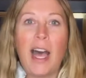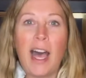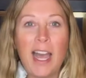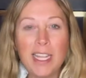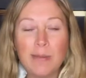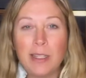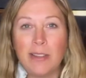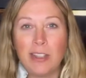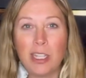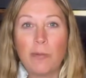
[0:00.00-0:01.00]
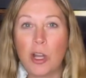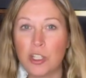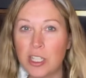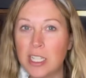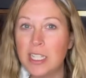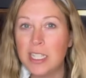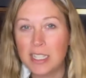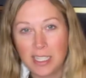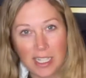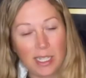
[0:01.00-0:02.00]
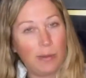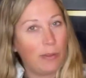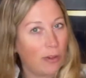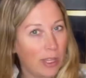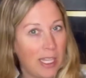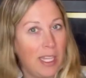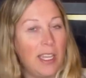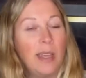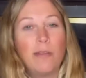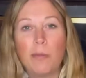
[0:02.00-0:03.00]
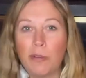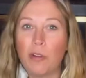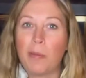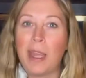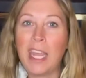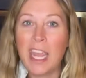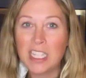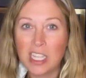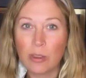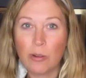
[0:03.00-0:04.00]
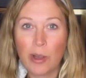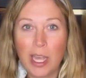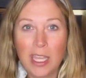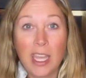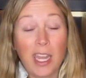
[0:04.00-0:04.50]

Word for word: I had been living in Washington, D C before the before my AT through hike,